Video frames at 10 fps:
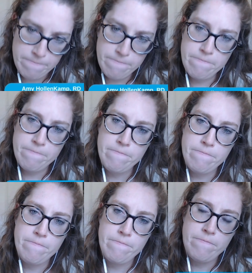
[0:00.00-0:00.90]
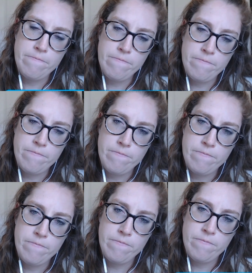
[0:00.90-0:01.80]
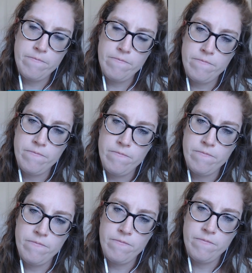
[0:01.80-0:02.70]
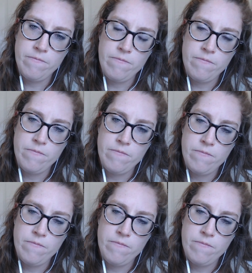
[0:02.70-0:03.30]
(not speaking)